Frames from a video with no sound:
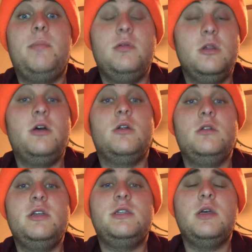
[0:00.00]

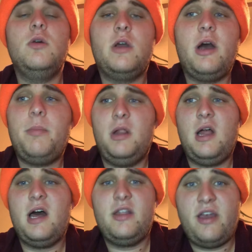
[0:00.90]
literally soak up a
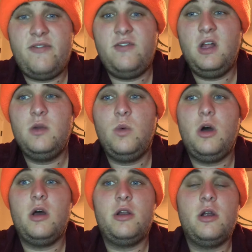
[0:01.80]
lot of that flood
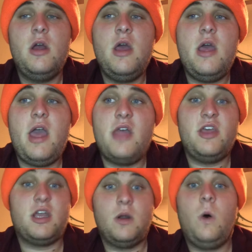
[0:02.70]
water, and
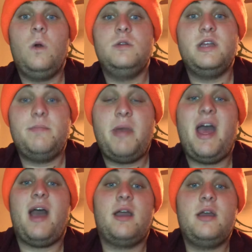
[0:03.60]
they can hold it
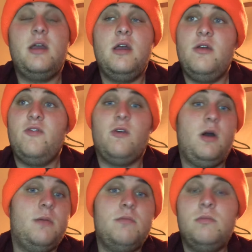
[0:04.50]
back
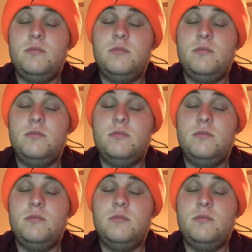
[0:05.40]
from